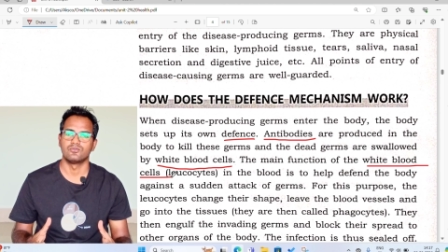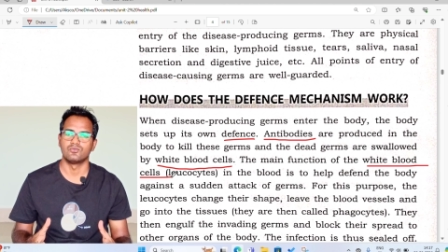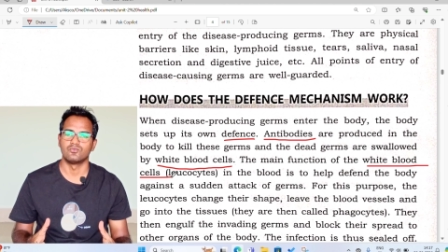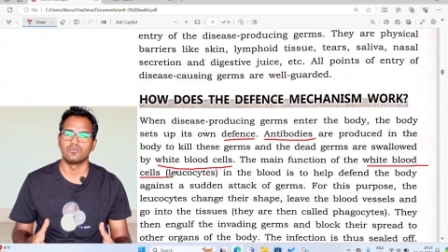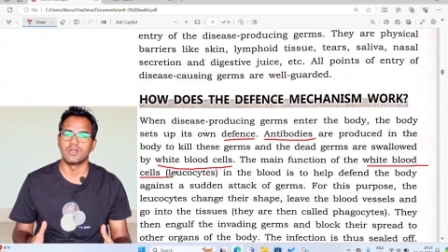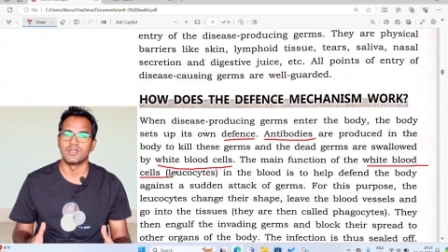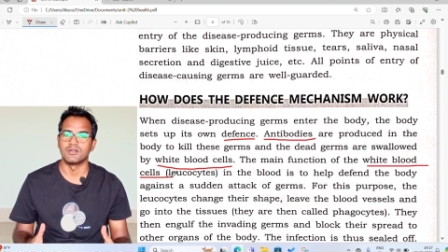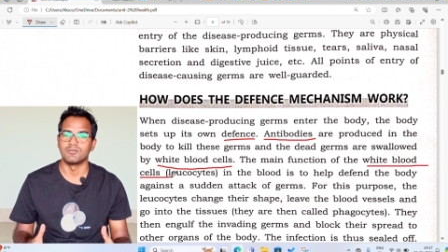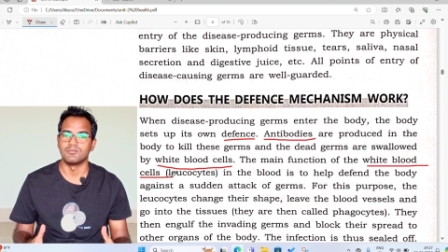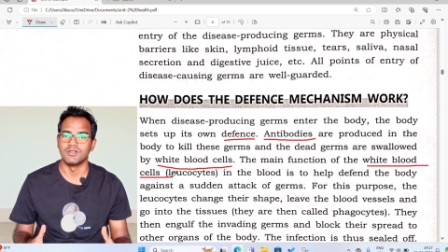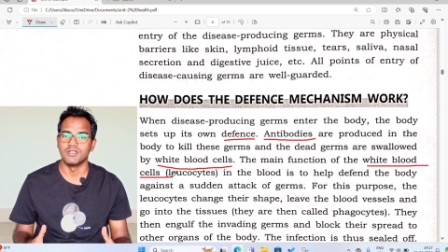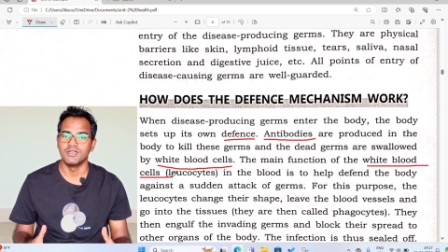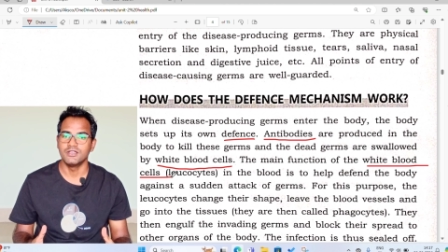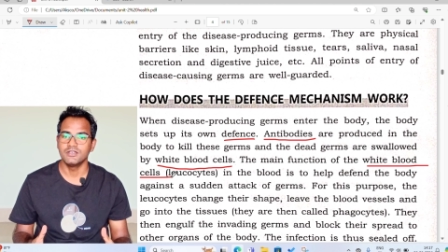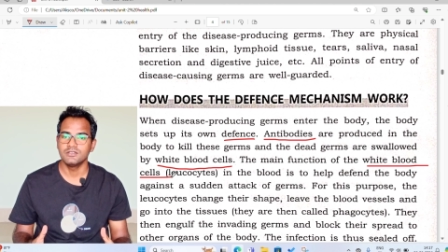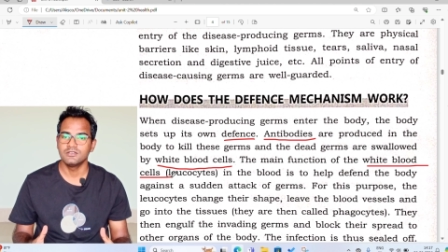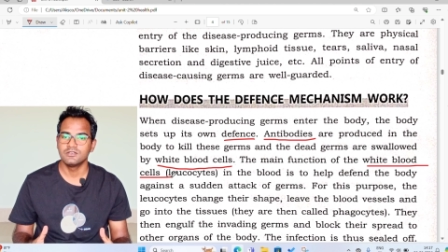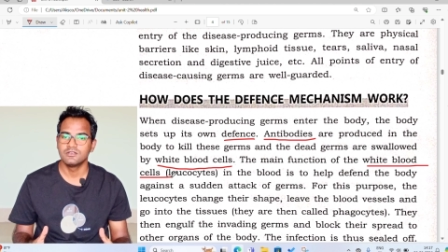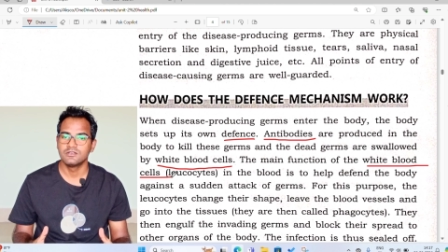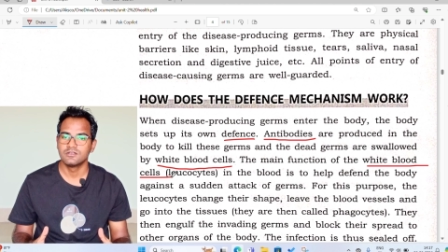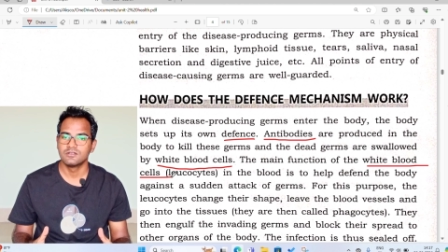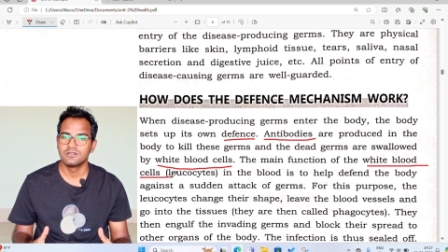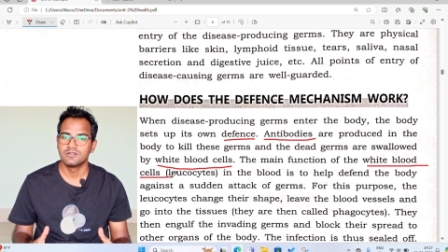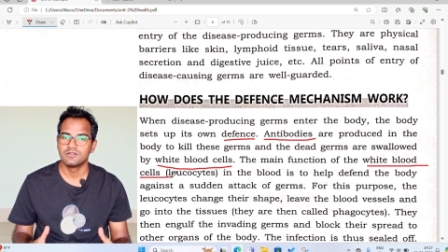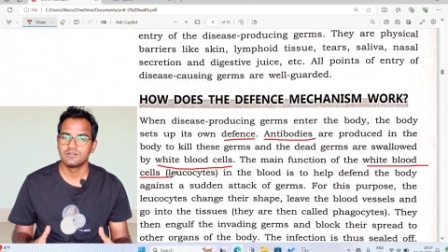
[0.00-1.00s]
white blood
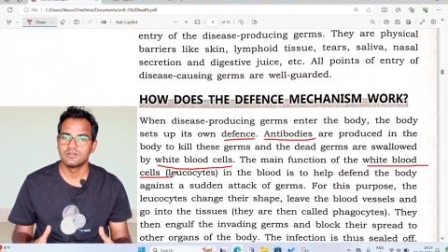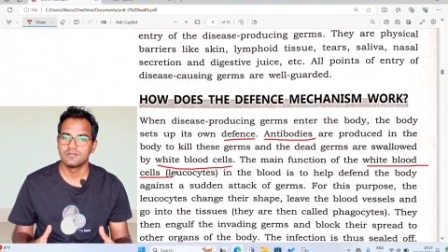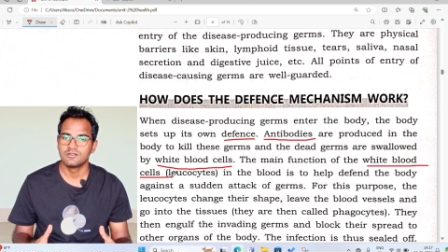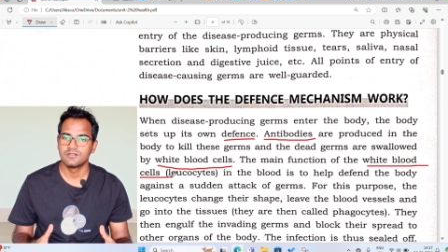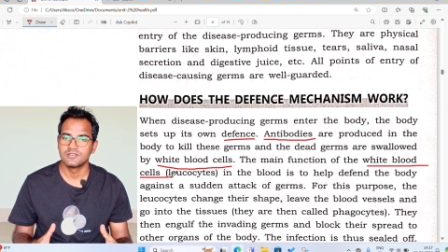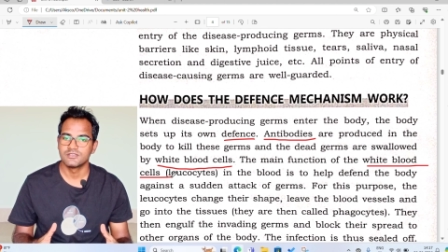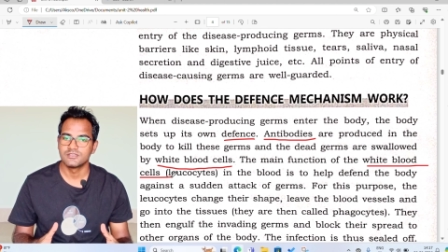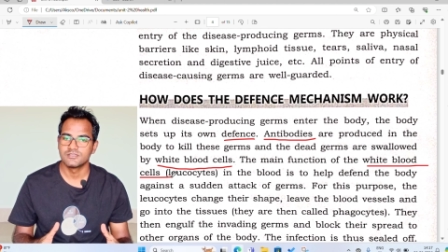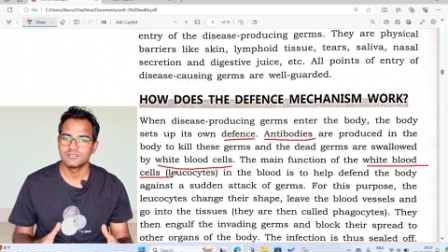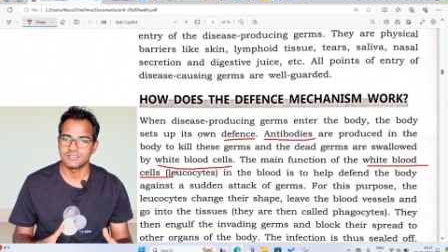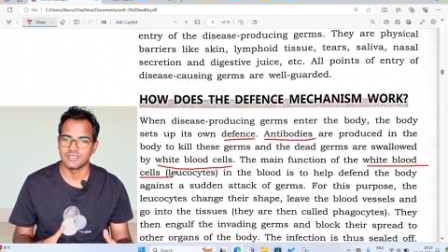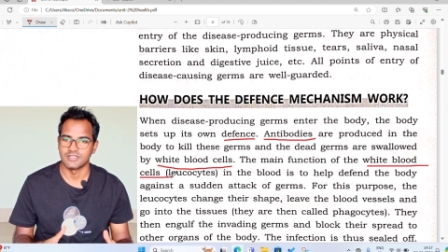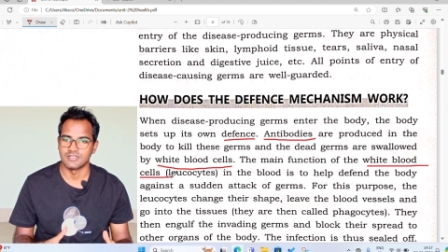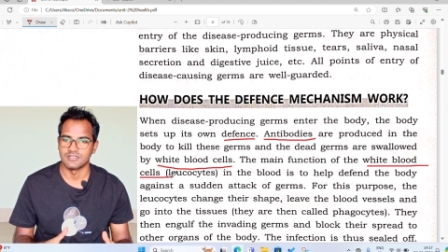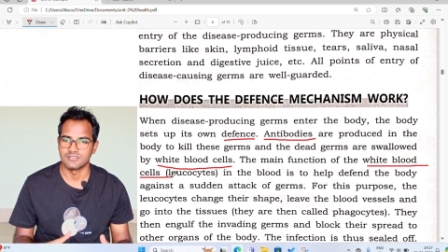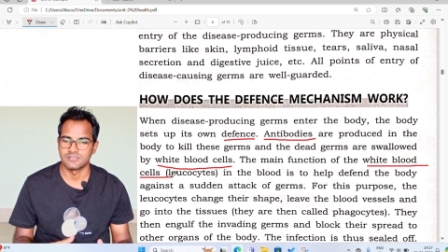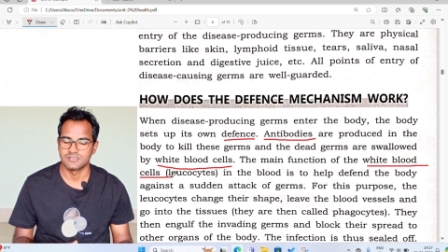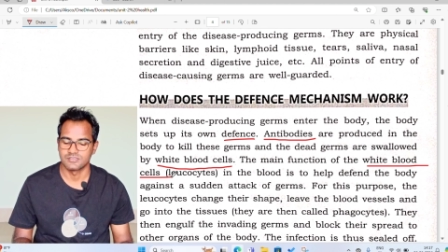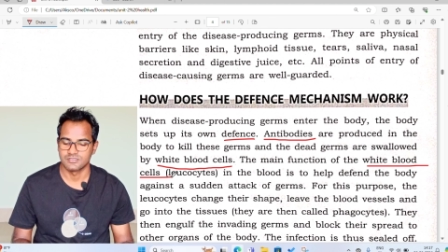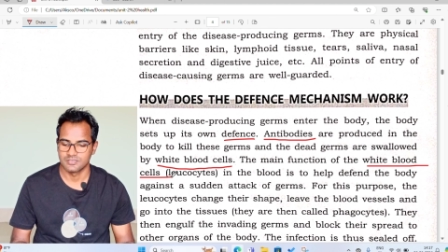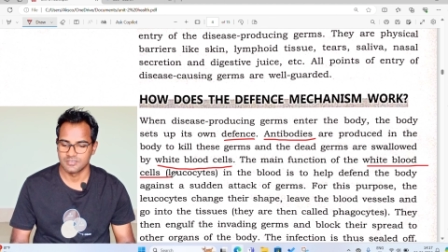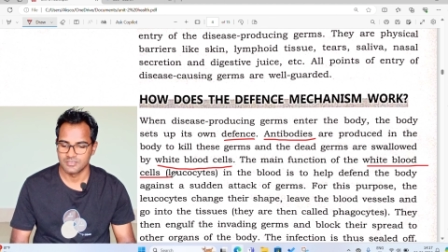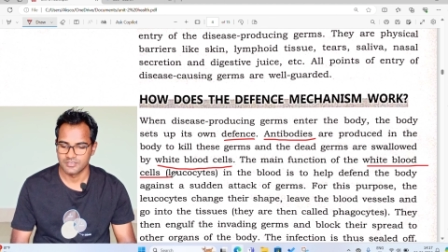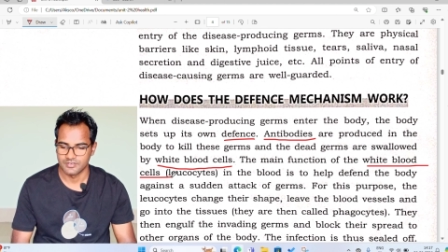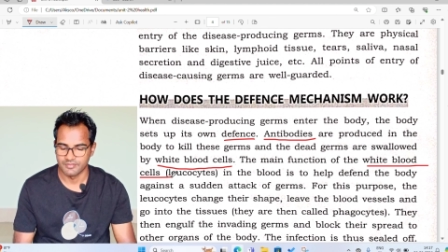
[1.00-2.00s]

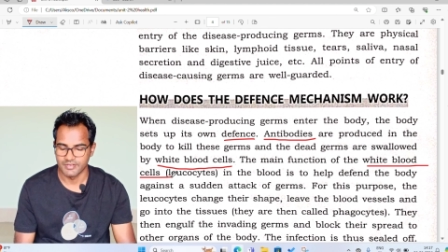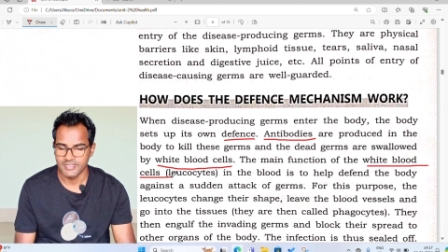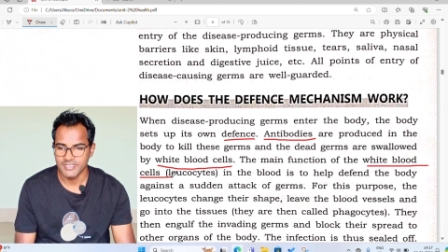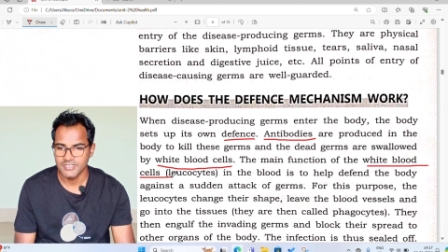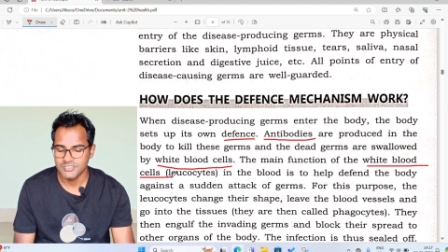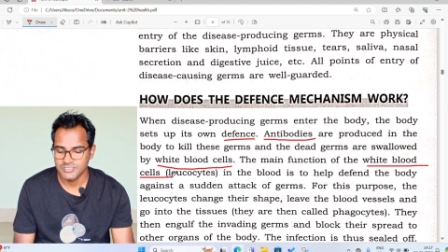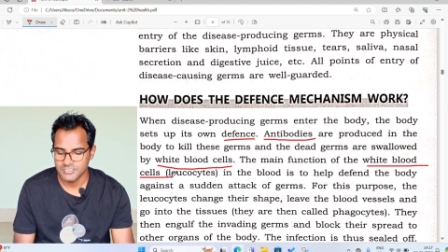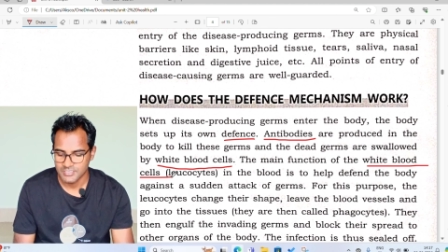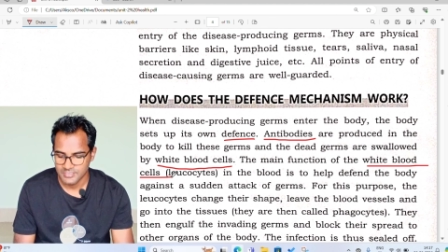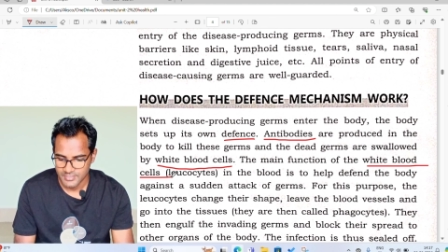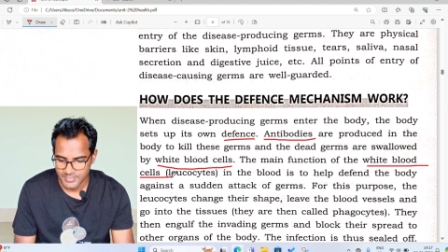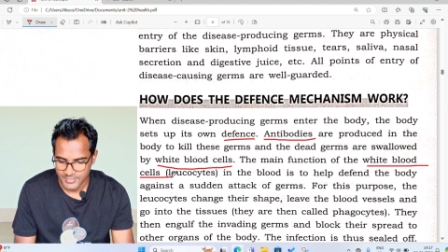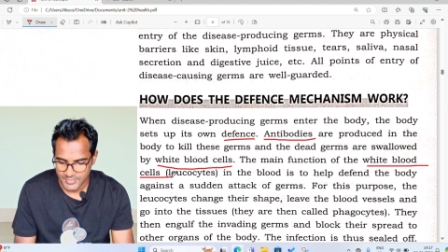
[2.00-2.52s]
cells, right?